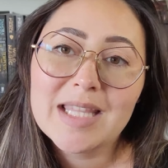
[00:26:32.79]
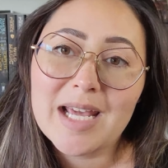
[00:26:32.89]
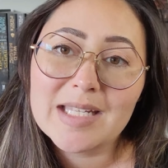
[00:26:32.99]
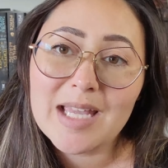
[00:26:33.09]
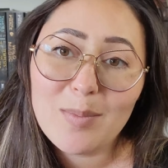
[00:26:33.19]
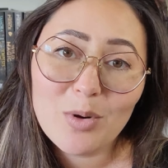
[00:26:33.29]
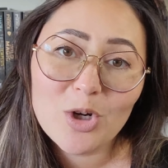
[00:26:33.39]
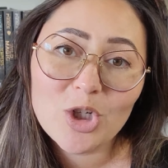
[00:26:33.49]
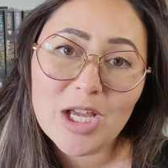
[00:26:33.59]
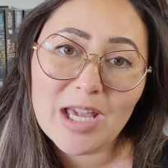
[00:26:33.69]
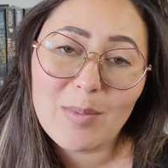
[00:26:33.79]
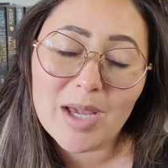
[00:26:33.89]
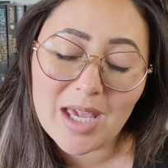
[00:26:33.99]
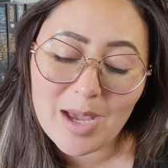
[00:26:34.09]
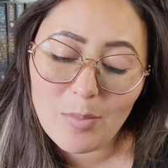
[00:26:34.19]
That is Ember shaking
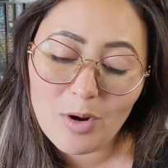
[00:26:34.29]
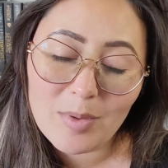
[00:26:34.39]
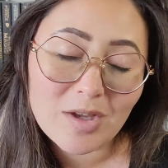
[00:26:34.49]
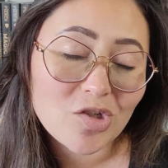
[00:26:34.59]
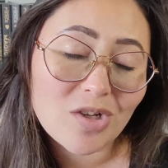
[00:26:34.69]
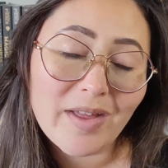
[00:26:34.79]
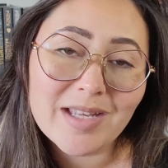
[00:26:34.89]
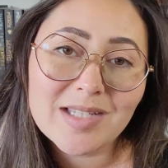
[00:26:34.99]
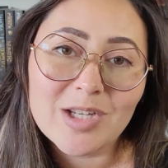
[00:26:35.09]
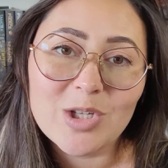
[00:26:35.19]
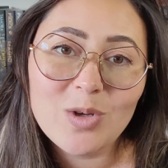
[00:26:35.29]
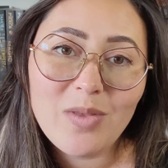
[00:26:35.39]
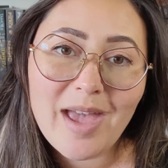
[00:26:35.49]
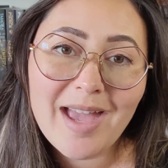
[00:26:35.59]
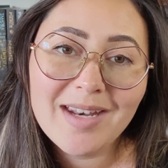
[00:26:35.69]
my camera because she likes to do
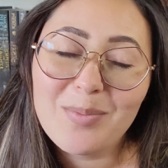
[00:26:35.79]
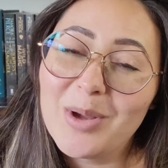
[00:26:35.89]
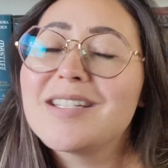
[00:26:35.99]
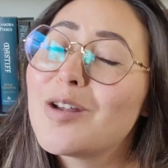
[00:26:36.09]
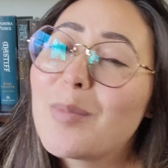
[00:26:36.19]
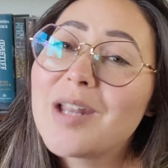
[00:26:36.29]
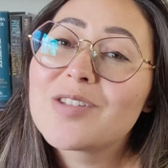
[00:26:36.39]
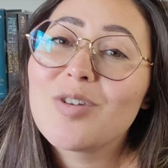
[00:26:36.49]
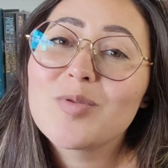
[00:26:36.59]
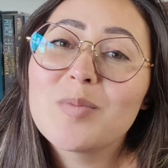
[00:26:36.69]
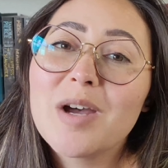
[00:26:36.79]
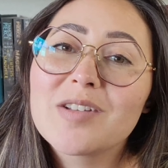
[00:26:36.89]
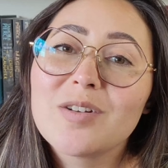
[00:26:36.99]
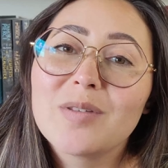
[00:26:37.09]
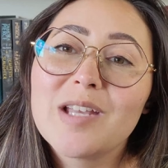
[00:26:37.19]
that. And down in my description
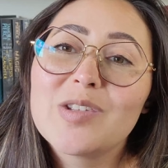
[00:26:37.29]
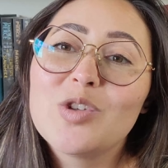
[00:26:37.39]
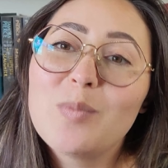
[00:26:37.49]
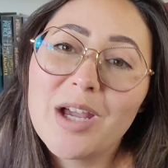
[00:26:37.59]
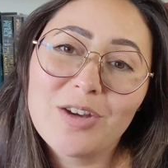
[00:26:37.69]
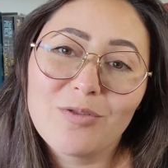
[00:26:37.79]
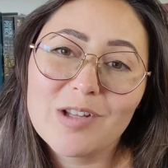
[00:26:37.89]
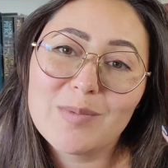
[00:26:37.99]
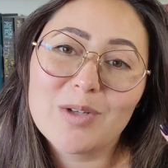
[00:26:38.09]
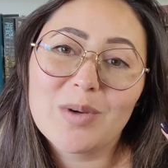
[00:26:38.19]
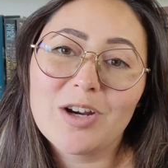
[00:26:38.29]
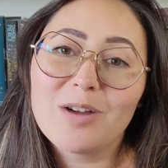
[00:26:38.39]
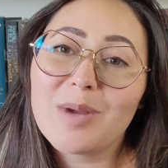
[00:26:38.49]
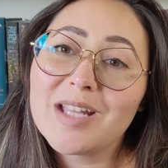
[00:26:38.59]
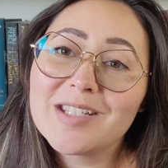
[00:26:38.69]
box are links to my Goodreads, my Twitter,
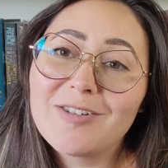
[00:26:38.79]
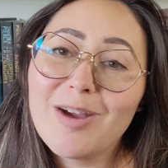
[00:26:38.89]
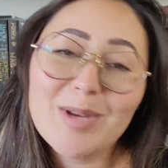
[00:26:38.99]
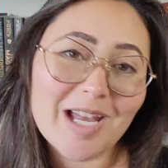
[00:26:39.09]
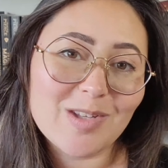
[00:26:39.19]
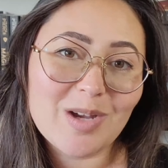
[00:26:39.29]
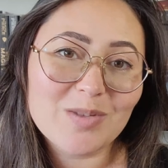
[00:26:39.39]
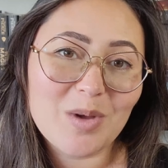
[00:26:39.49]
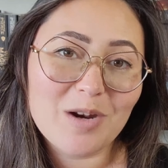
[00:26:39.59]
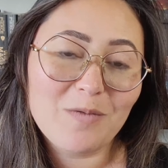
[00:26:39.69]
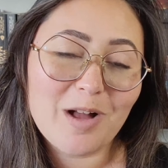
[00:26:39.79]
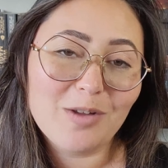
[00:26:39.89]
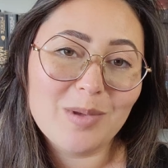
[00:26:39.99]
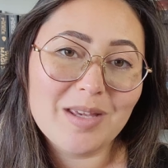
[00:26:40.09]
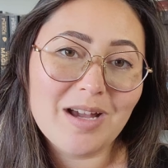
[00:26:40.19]
and my Instagram in case you guys wanted to
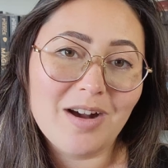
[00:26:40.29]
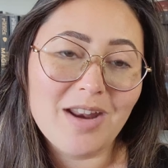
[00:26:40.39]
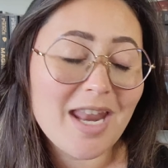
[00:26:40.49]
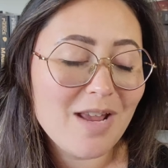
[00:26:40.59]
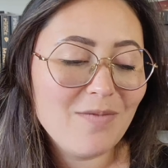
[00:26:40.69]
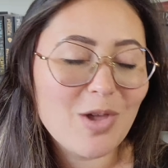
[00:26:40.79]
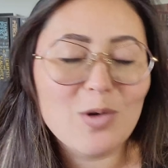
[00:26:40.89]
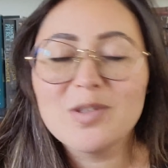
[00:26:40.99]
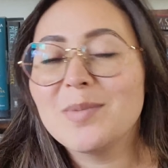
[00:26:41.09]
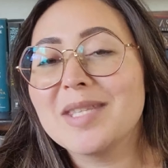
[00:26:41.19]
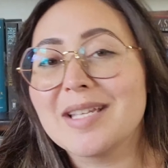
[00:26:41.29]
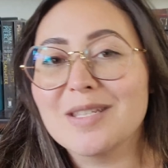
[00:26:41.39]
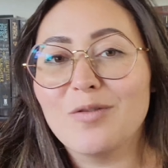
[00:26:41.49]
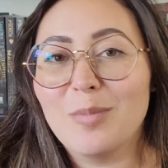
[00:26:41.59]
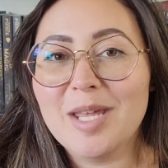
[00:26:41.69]
follow me on any of those. But
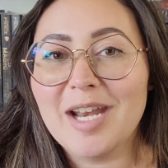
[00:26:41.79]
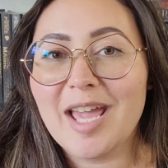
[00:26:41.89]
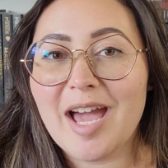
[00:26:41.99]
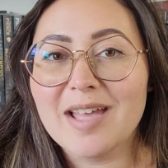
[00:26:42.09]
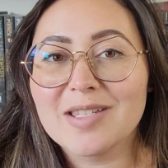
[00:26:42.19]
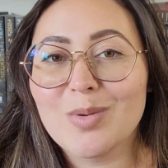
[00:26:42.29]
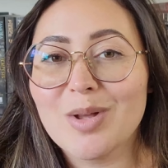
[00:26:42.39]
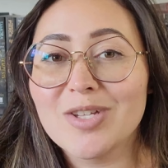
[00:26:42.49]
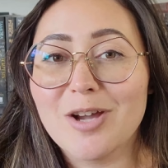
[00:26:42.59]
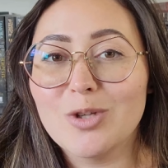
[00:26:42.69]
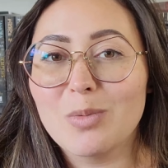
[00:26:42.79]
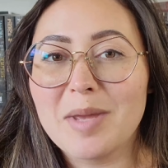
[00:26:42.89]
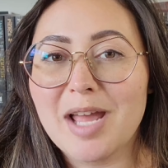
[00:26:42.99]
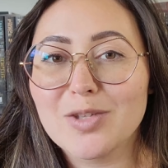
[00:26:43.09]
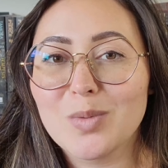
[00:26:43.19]
that's it for me today, guys. So I'll talk to you in
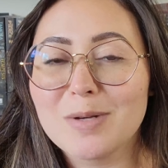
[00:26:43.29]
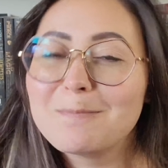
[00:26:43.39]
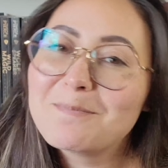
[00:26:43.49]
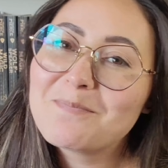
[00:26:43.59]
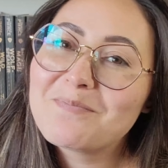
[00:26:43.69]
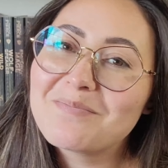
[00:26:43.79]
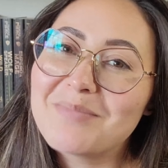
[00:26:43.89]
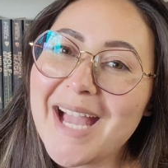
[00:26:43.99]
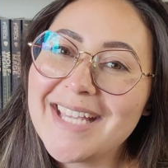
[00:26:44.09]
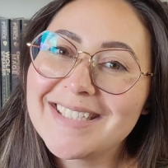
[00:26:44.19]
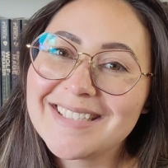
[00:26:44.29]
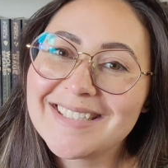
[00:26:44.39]
my next one. Bye!